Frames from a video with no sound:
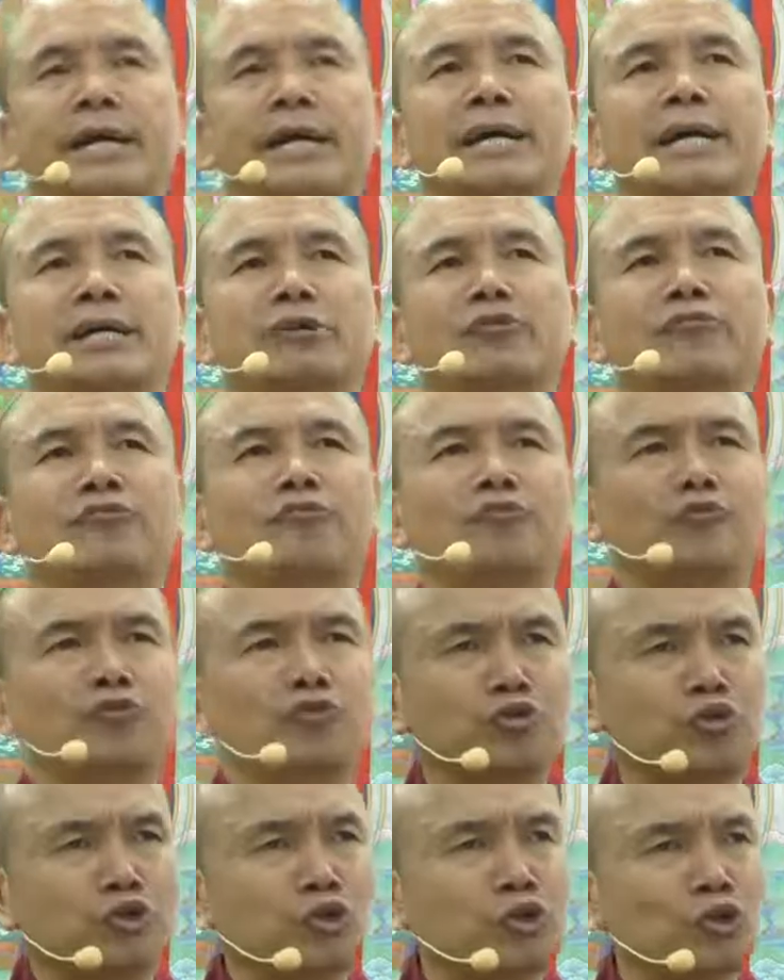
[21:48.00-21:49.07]

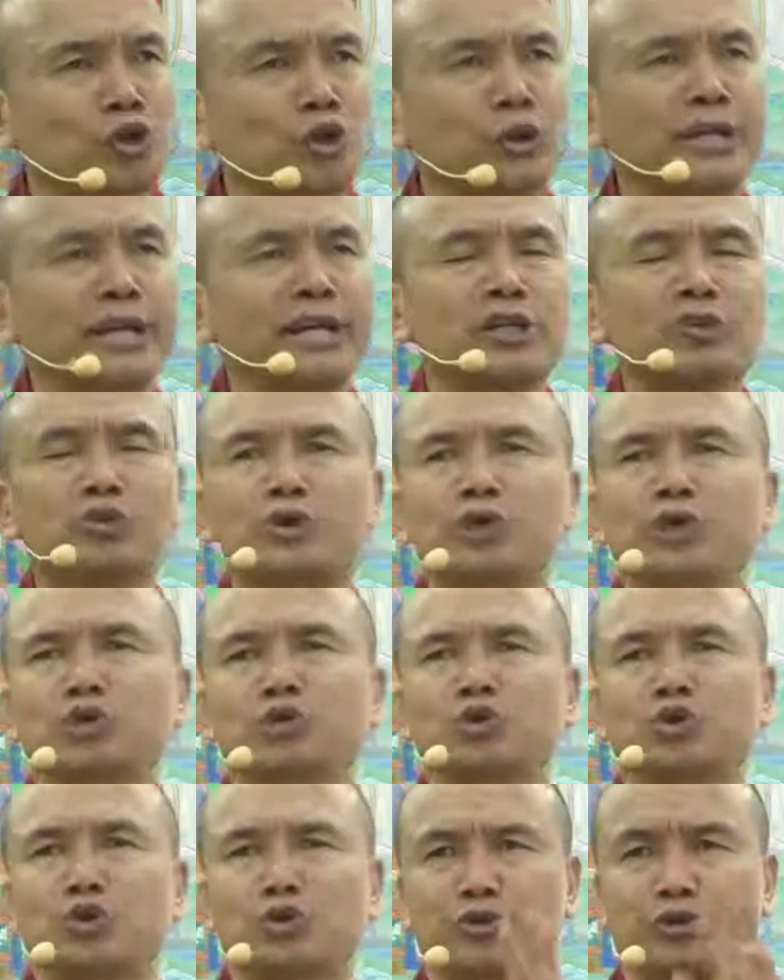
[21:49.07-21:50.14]
To know that, we need
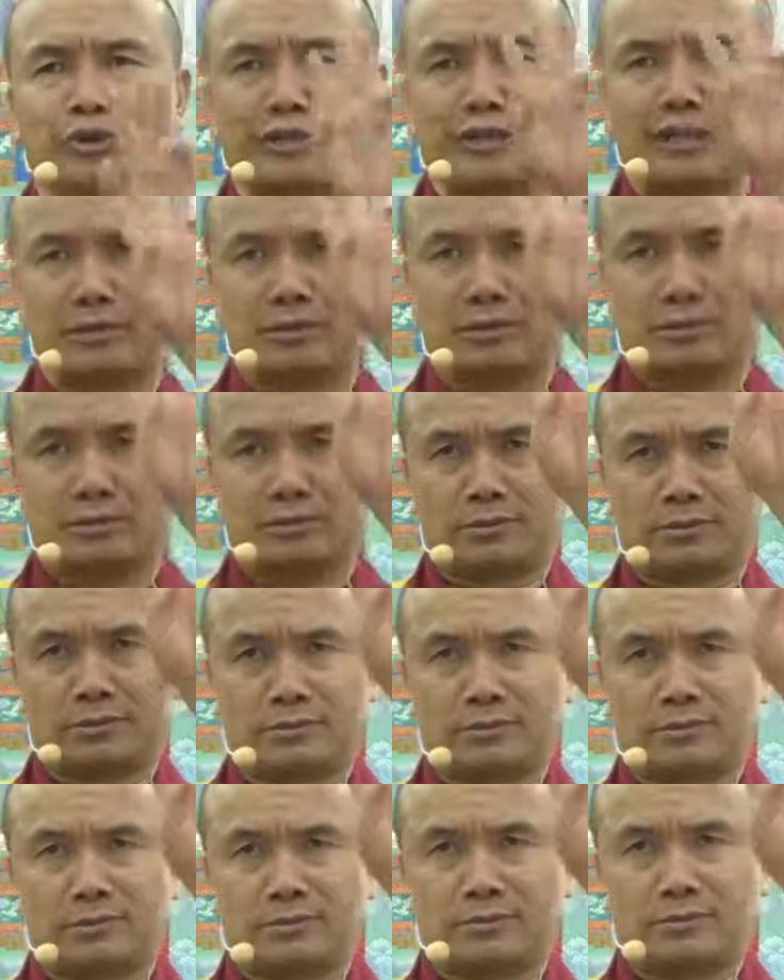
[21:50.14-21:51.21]
to know three things.
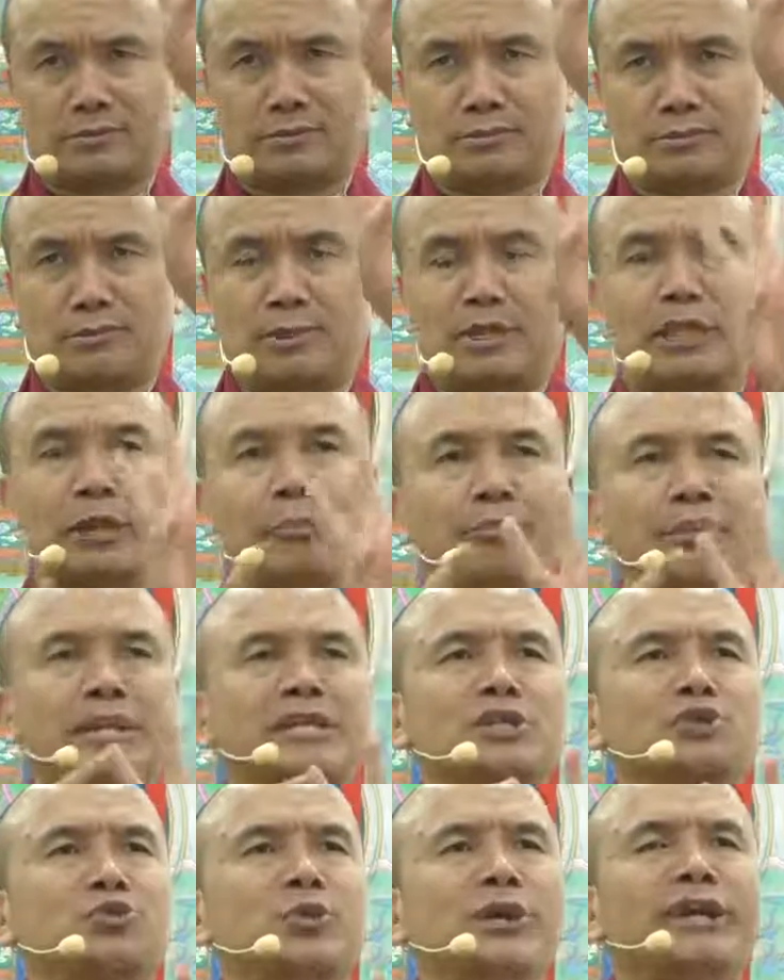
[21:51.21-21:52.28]
The
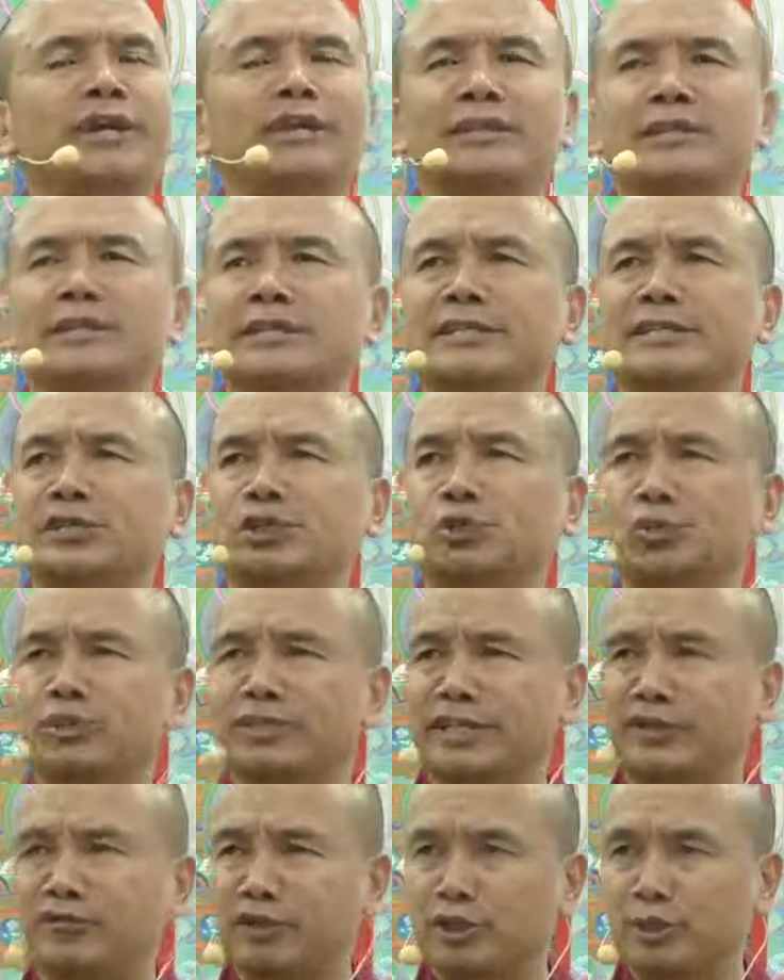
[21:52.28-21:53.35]
place where the teaching was
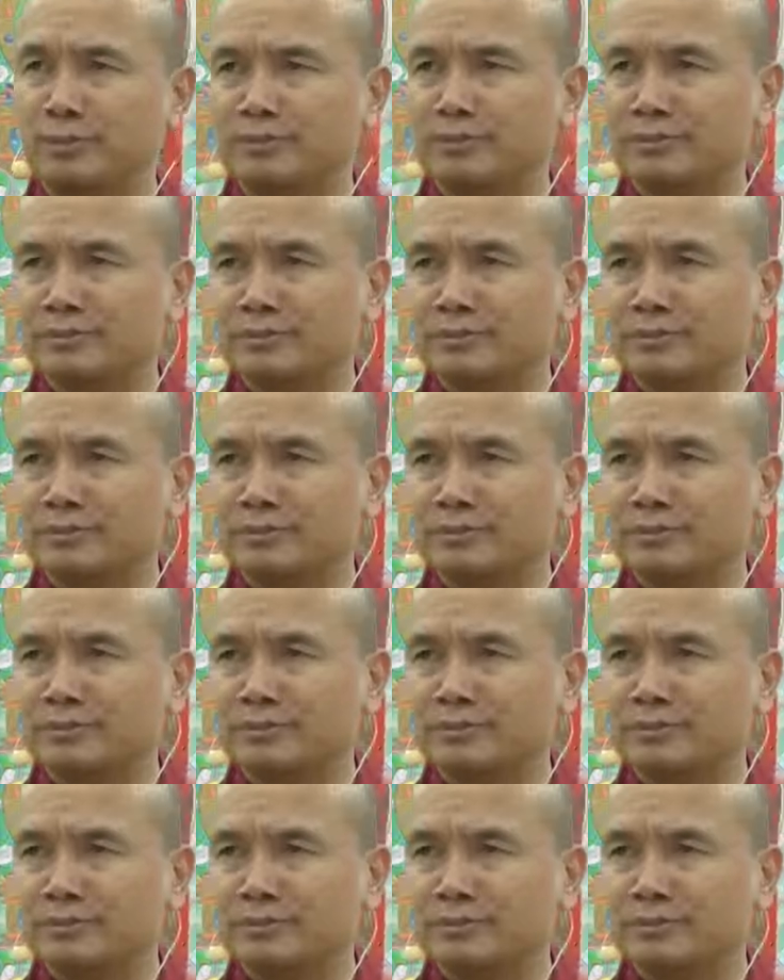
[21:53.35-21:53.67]
given,